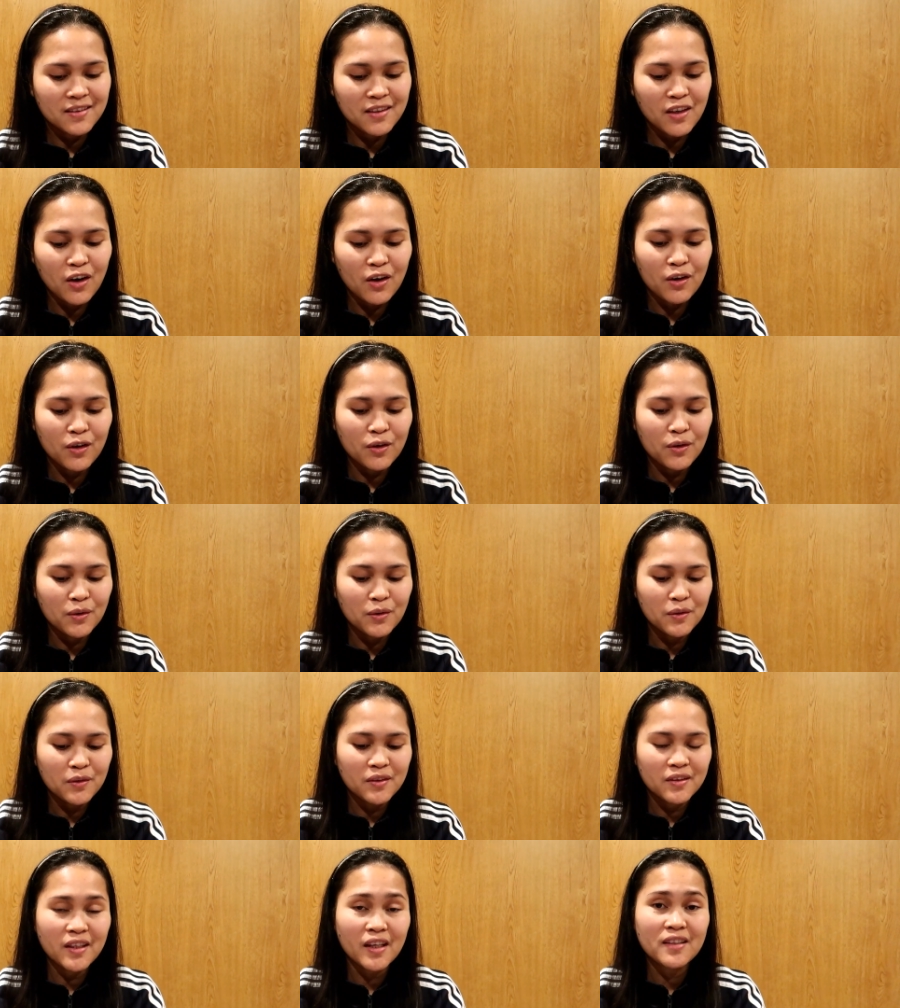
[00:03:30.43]

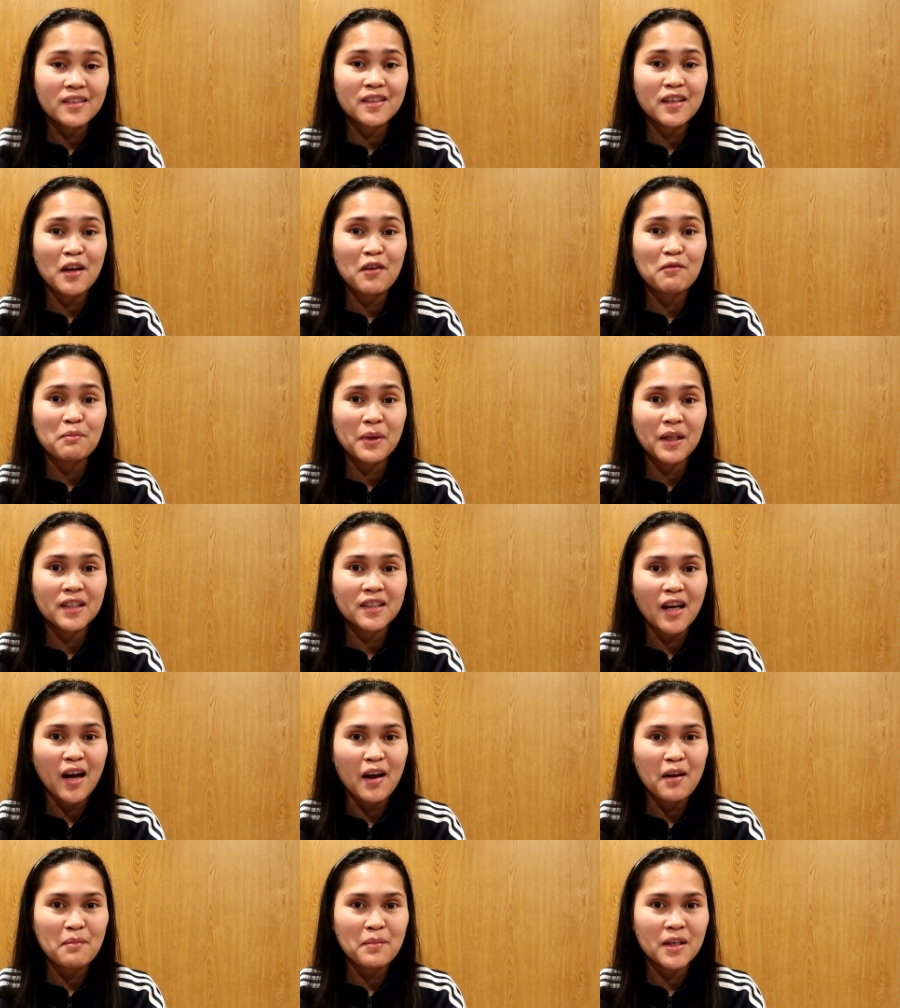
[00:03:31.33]
So that saved me
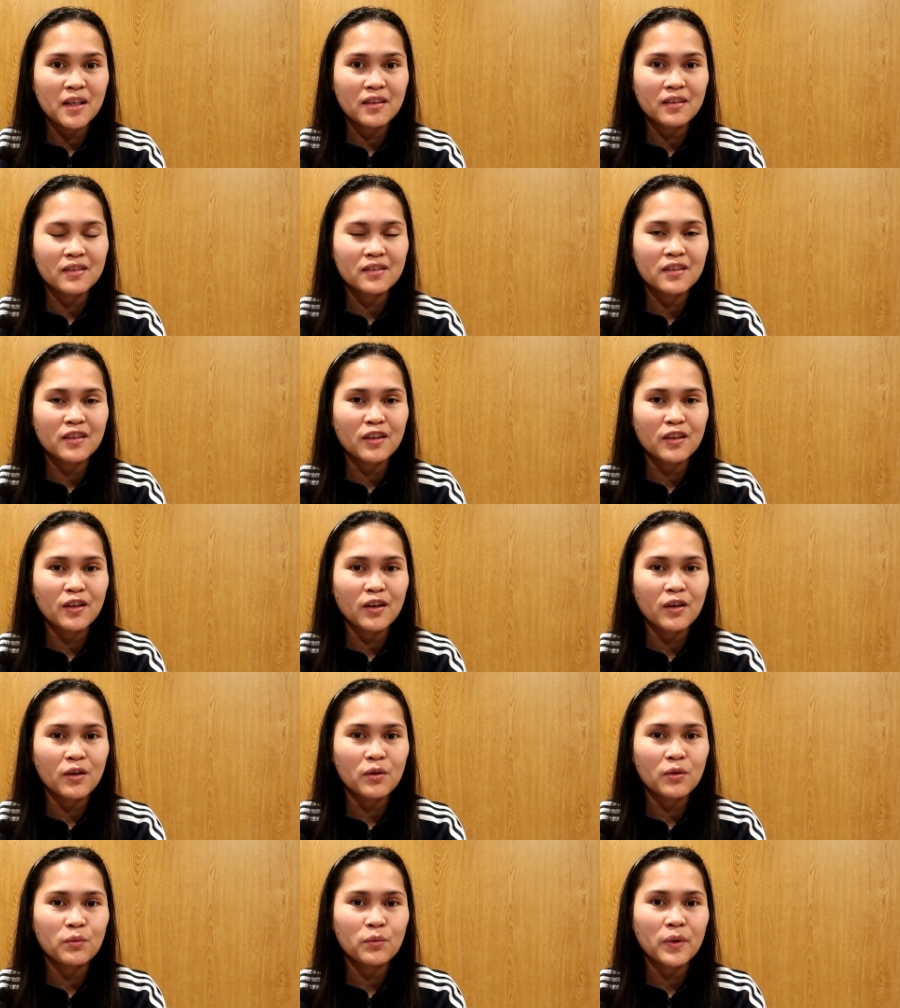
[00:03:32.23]
time because, you
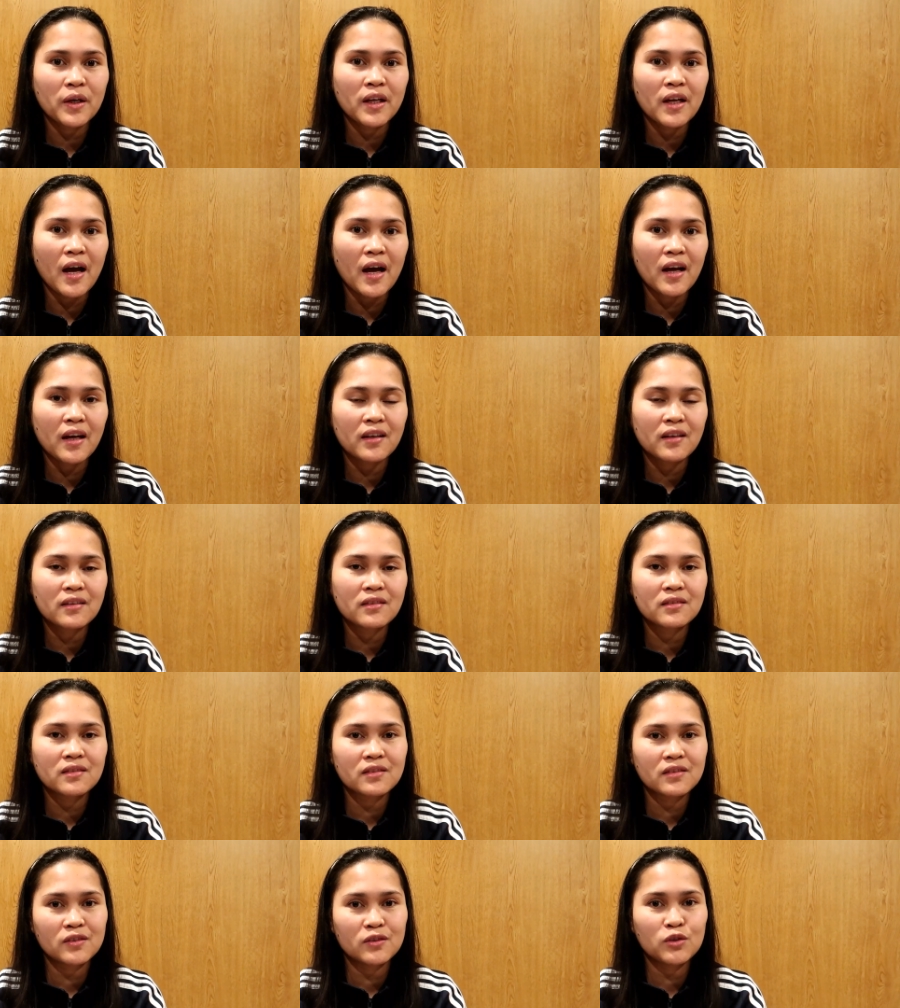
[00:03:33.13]
know, when I
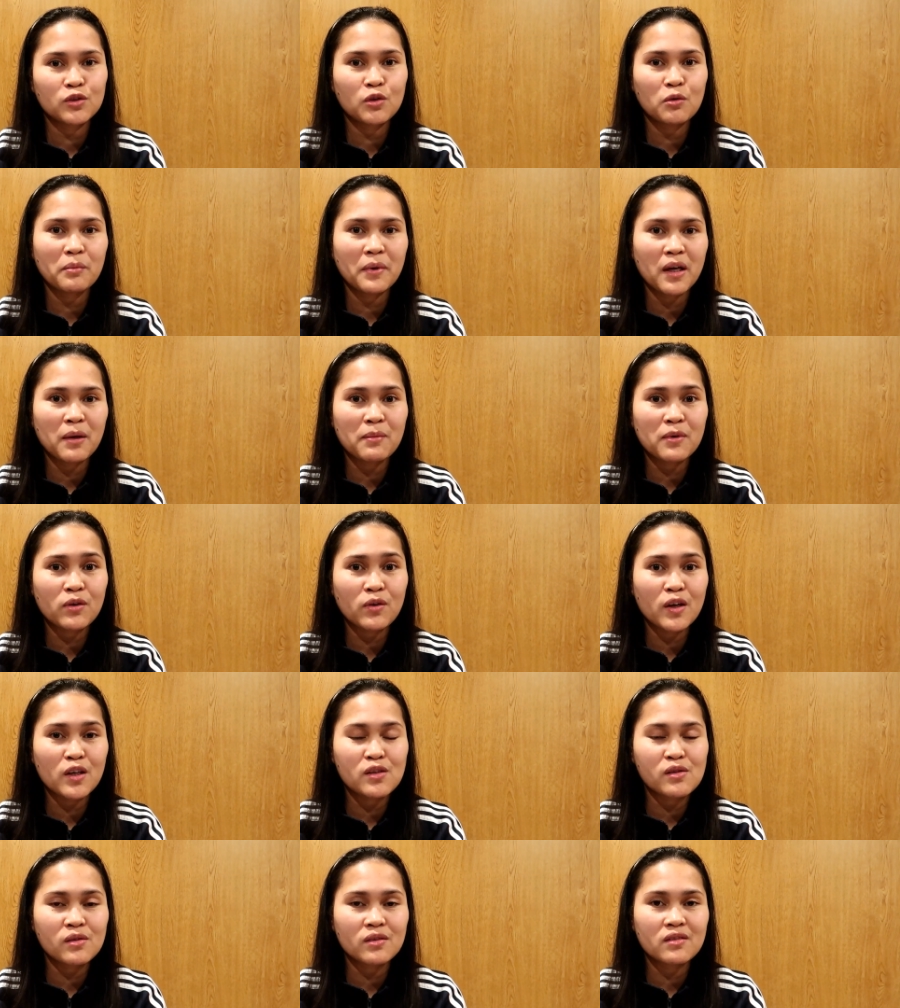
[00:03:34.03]
do my
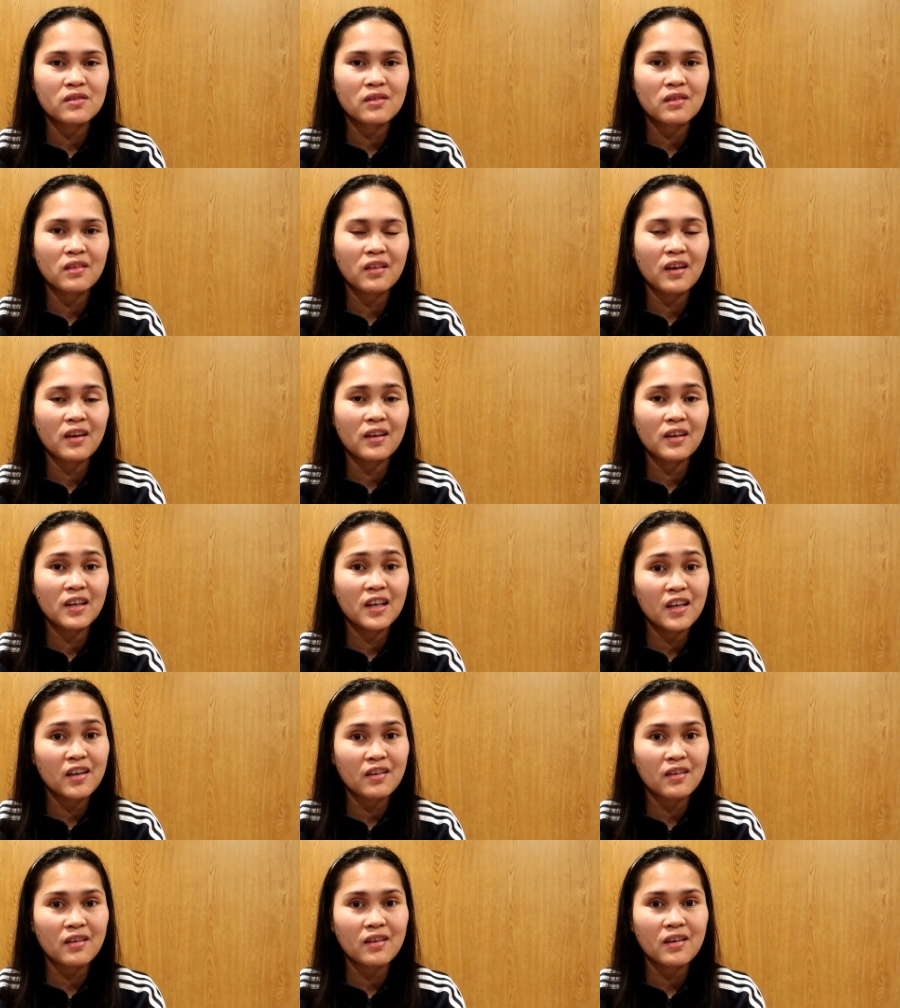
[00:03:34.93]
immigration thing
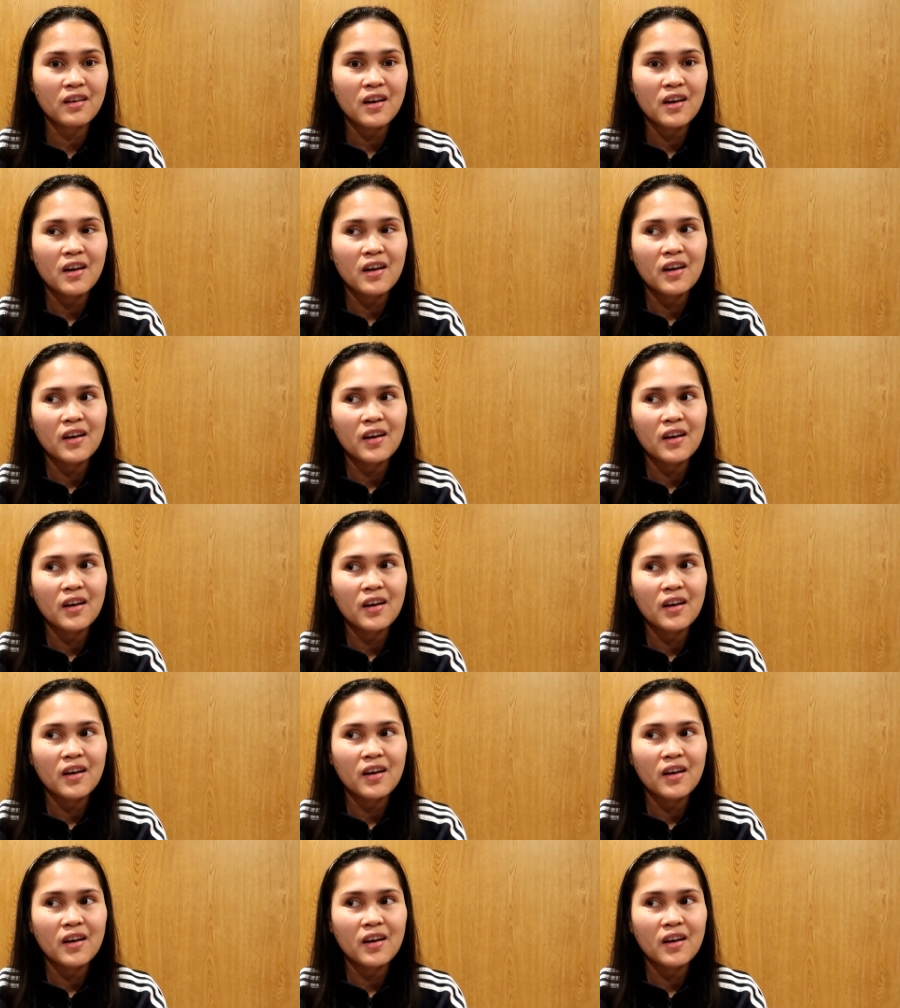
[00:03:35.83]
here,